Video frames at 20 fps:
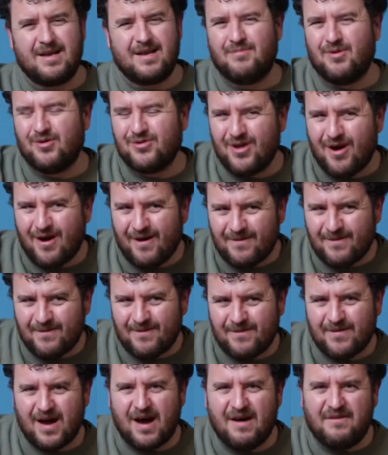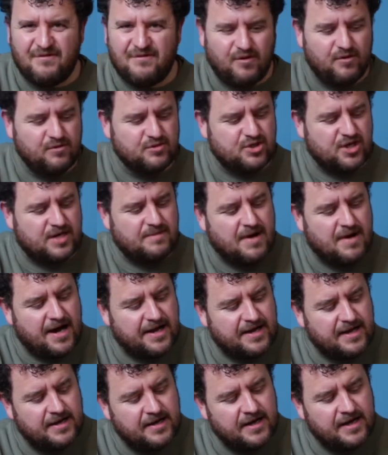but not a full G
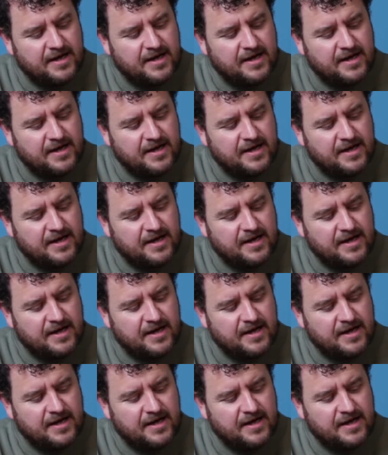minor.